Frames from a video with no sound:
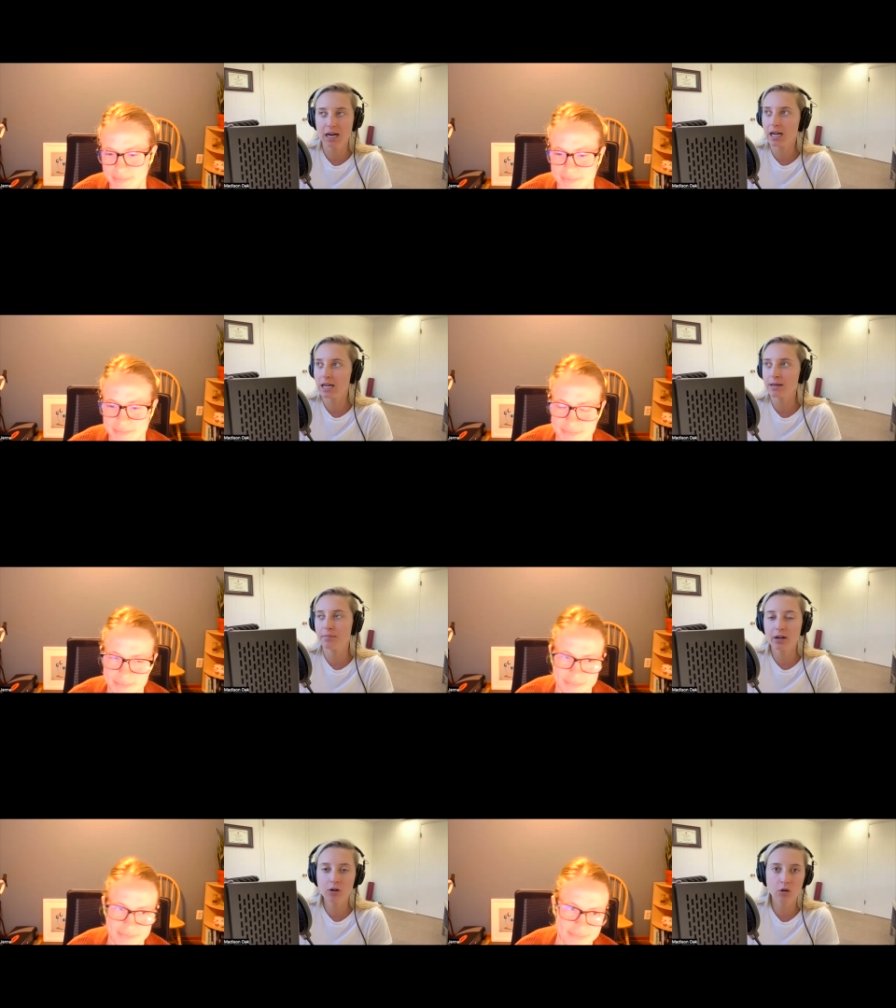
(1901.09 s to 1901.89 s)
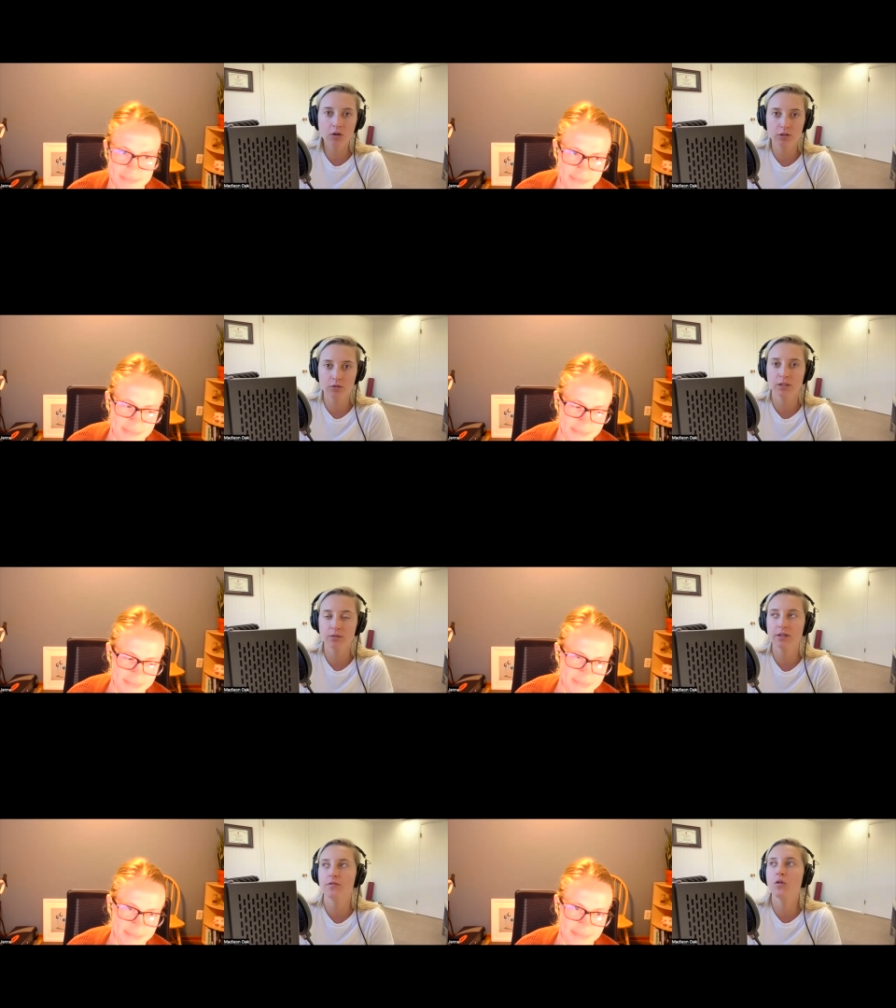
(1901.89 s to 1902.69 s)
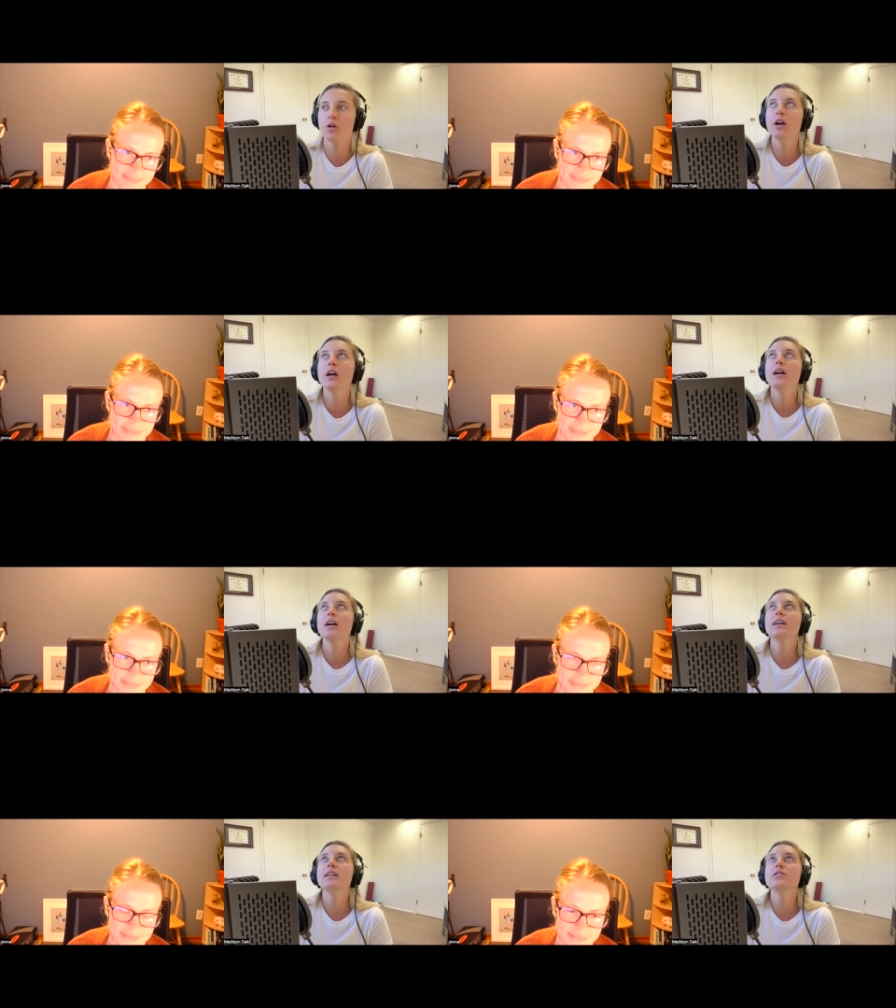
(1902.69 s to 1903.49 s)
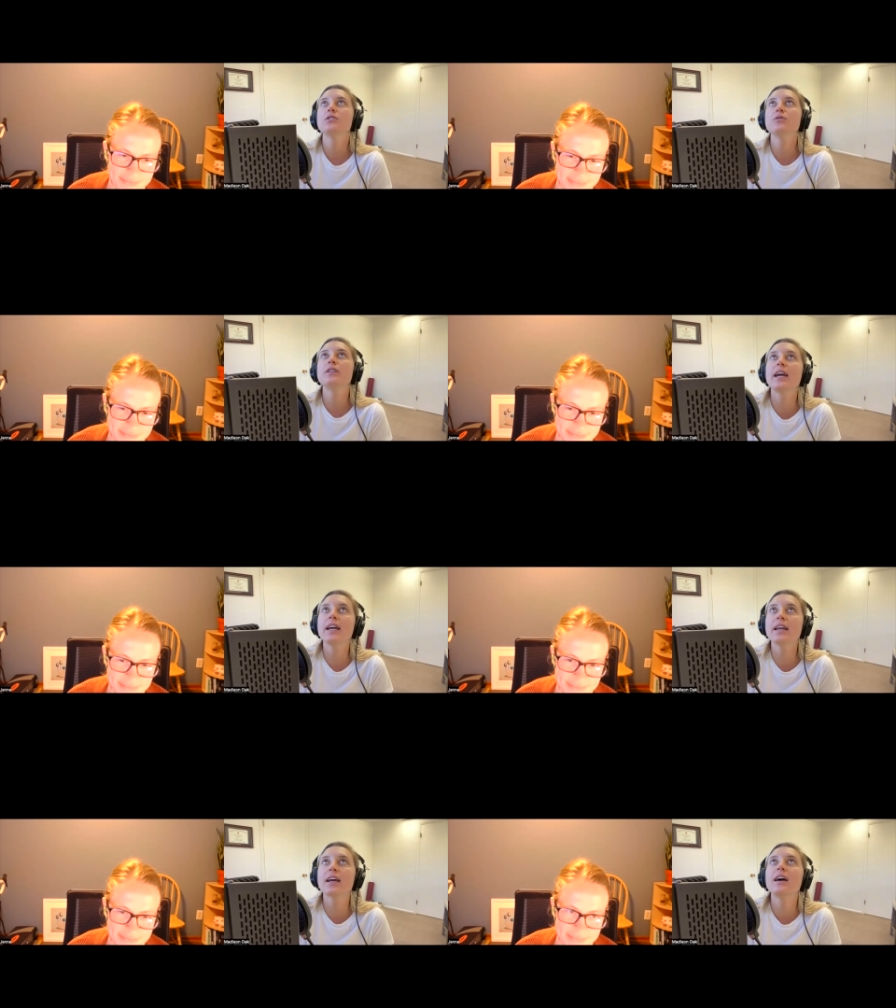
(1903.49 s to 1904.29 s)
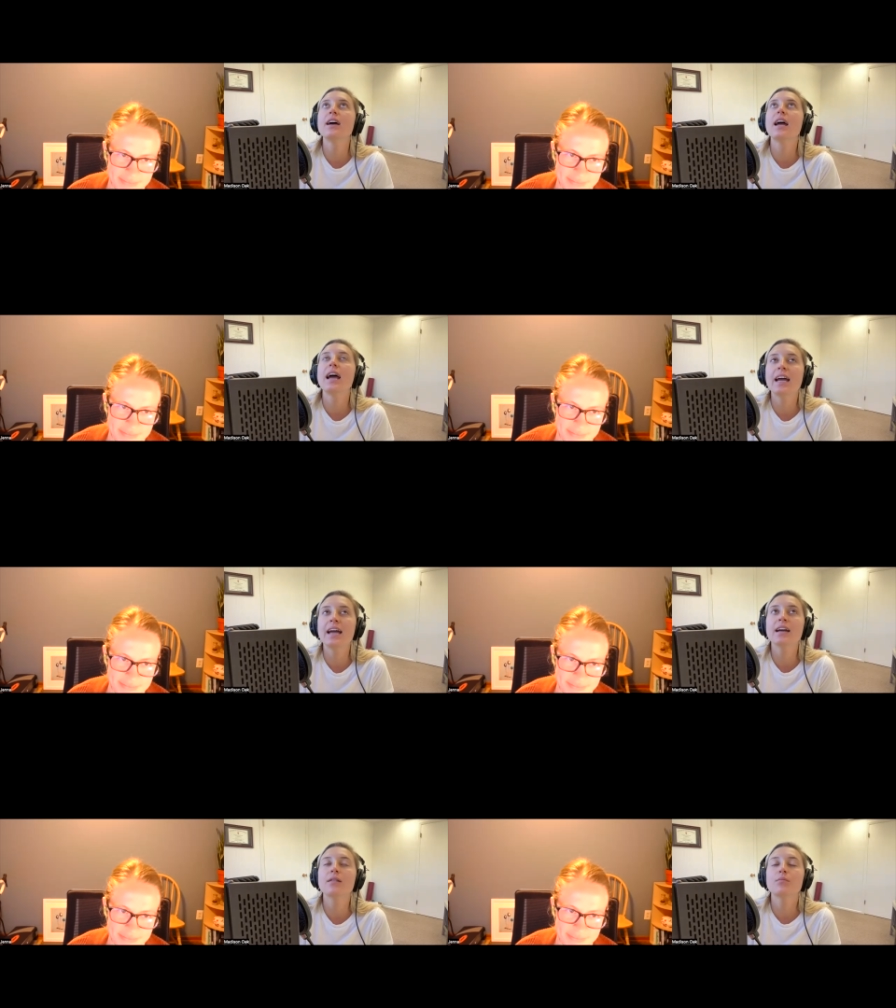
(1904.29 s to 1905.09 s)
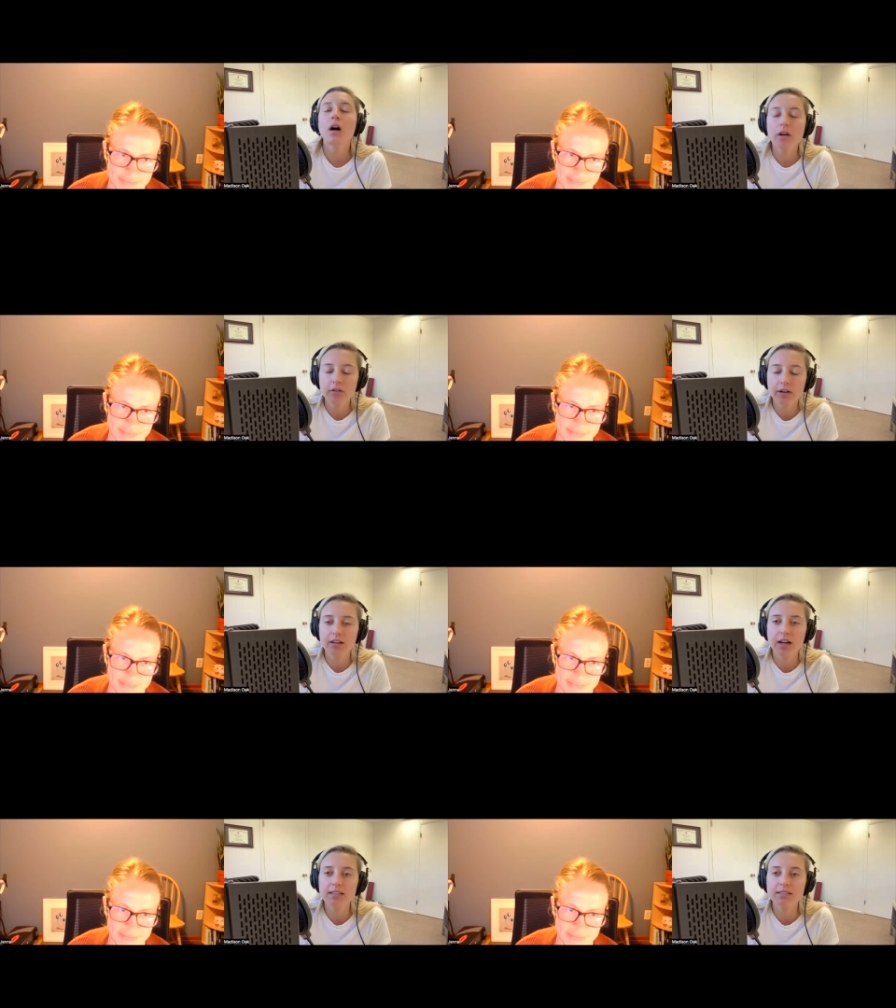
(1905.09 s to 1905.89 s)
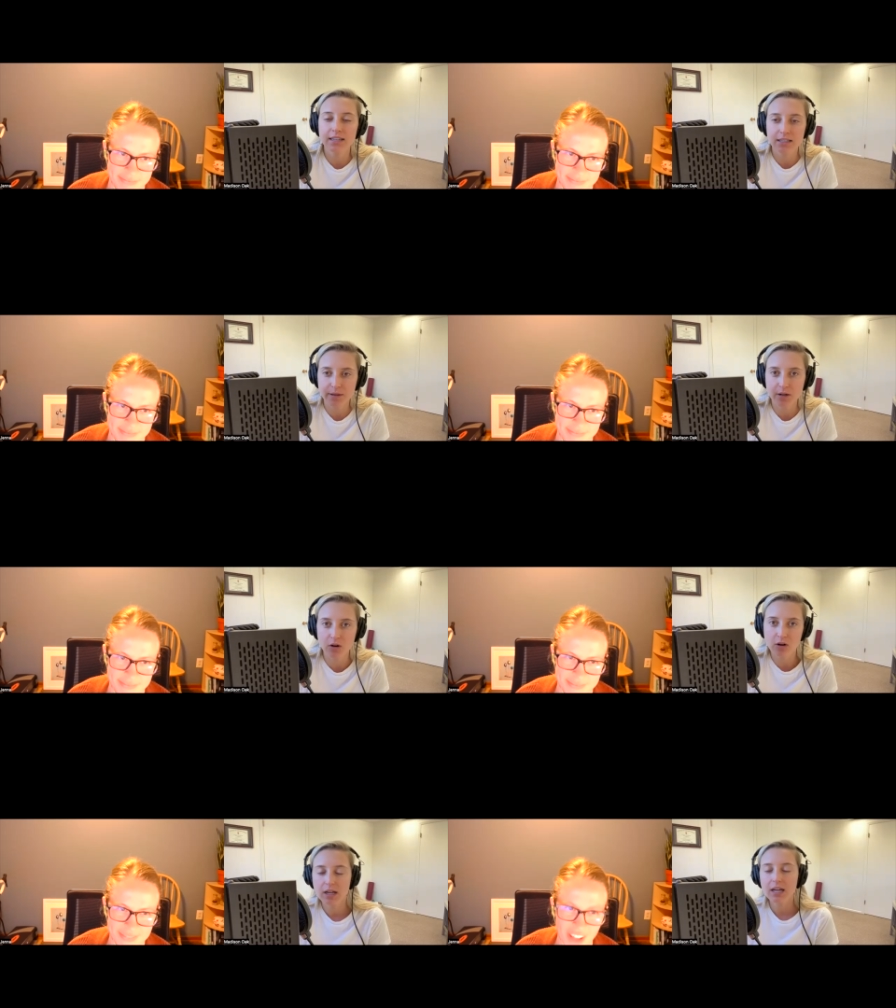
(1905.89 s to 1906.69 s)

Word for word: I, my goal in twenty twenty-four is to take a pottery class. That is my goal.